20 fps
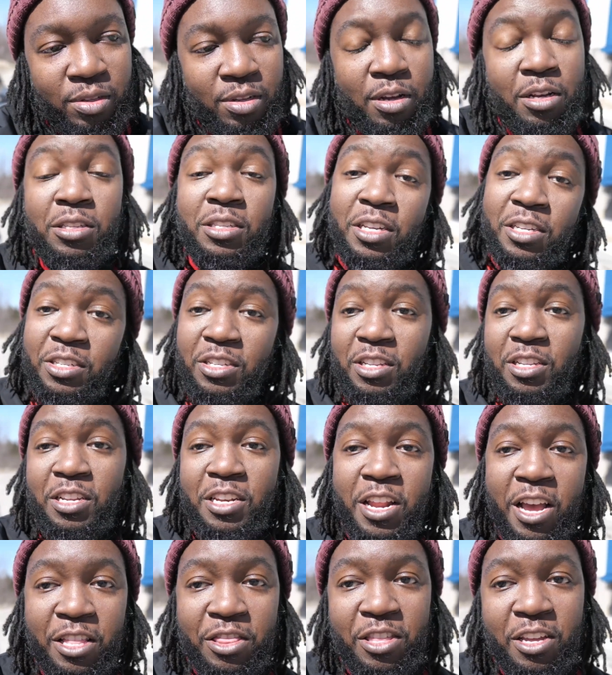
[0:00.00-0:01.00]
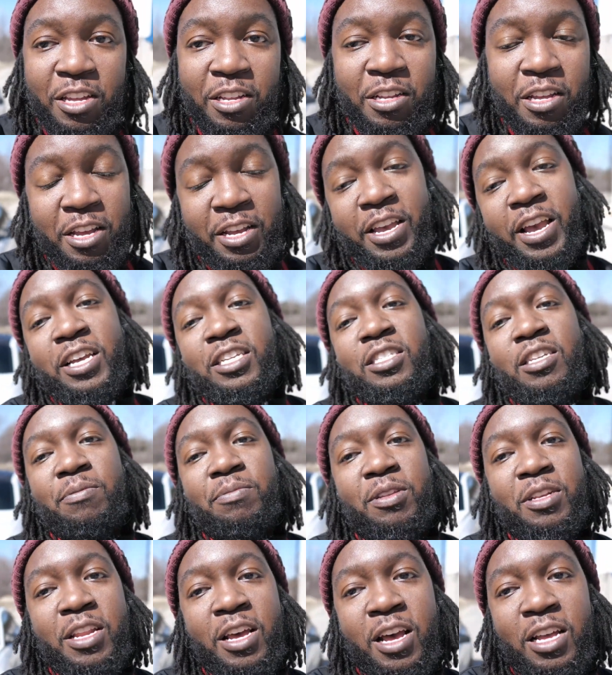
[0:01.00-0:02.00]
essentially nothing in case
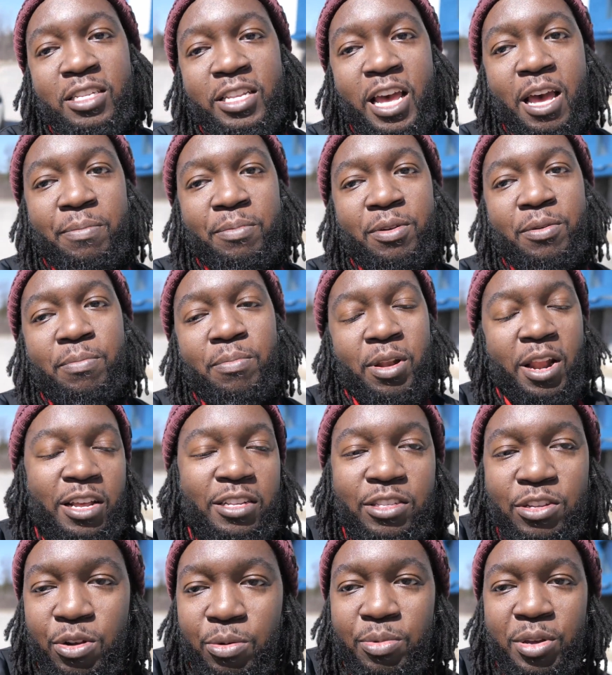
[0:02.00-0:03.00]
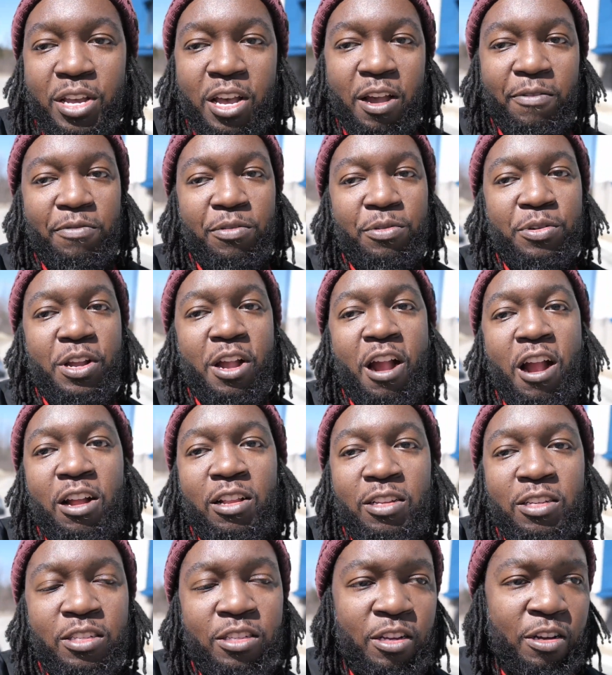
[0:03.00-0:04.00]
something does happen, but I still be covered
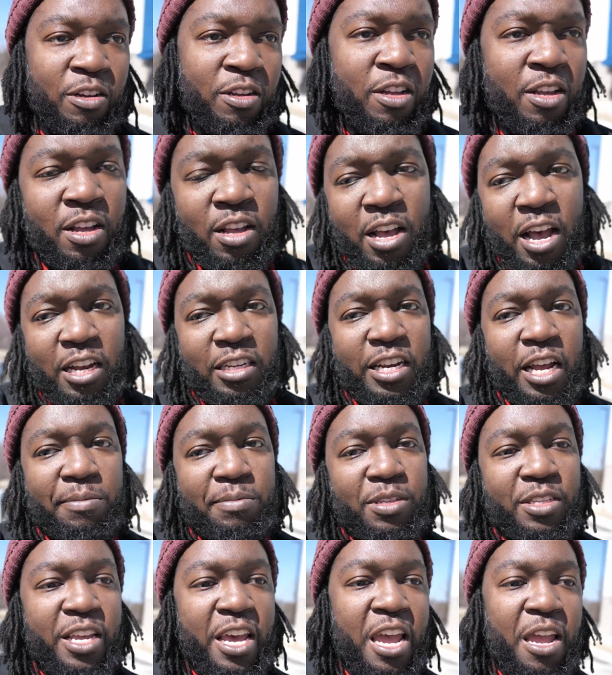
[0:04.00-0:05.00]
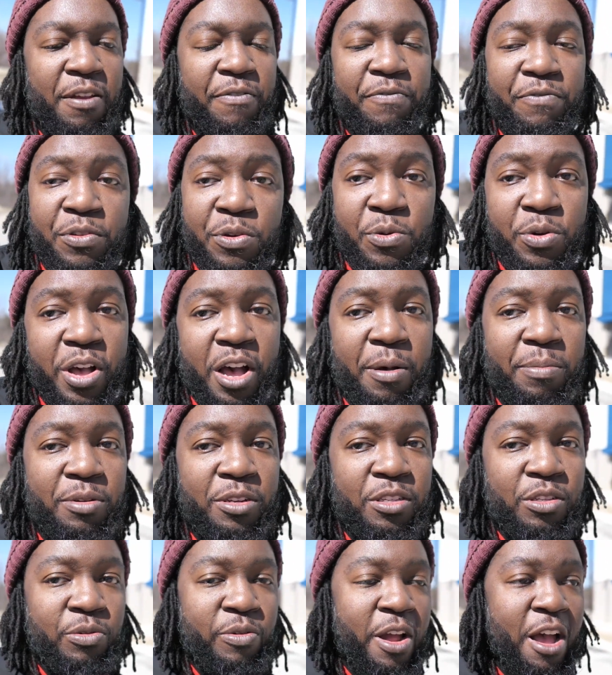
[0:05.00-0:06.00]
regardless? So I shop the same few
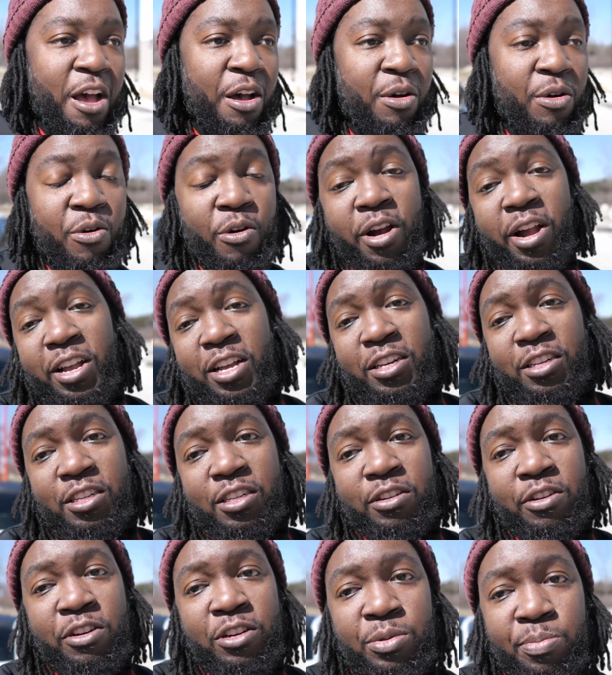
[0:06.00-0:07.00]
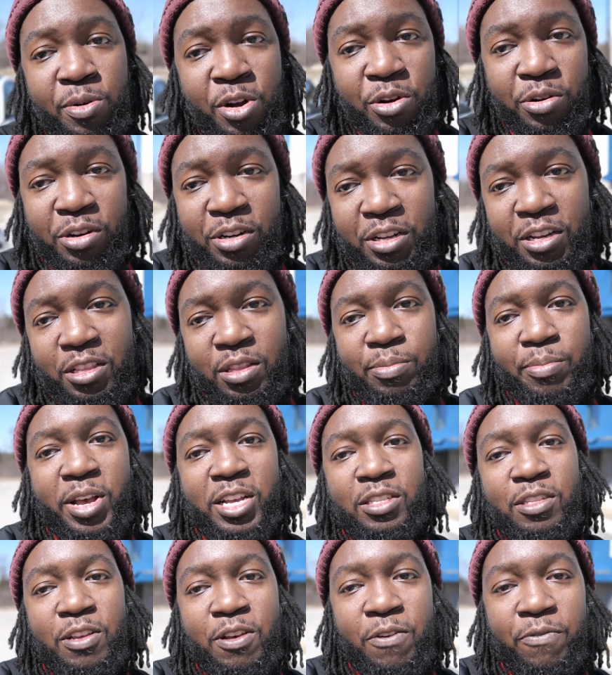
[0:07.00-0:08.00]
companies around, or I get an insurance broker to get the
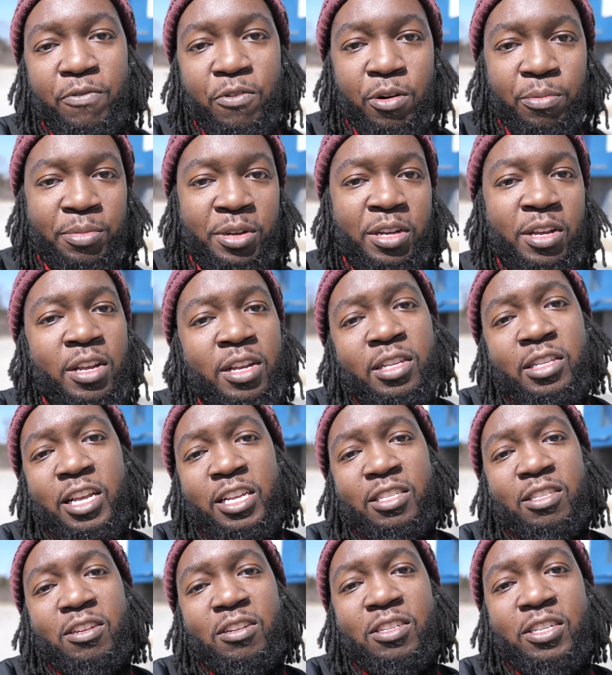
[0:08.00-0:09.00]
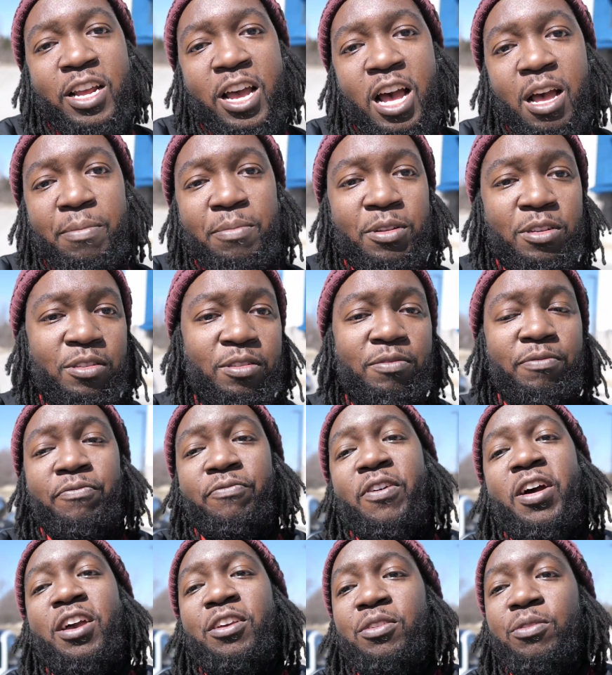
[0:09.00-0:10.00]
best deal for me. That's their job, is
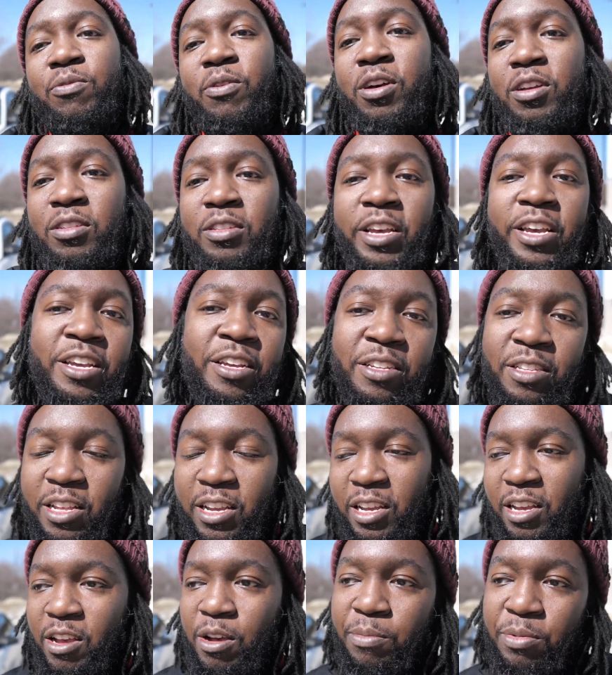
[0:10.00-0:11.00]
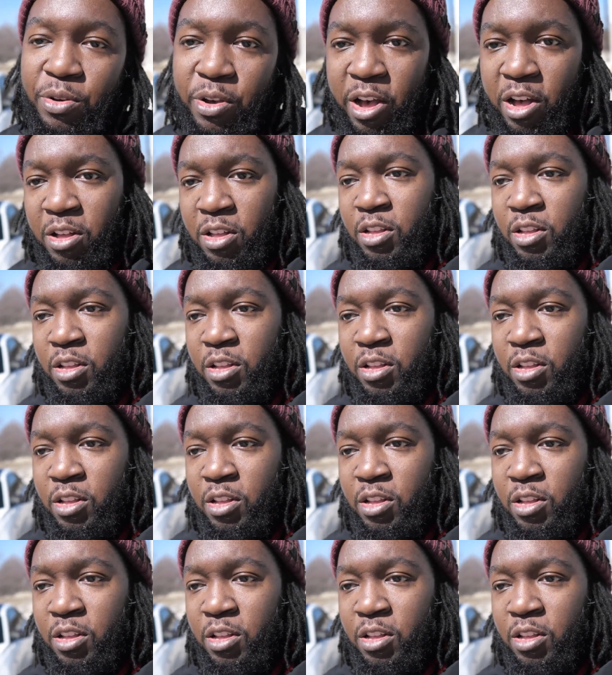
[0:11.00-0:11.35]
find you one. They can help you out.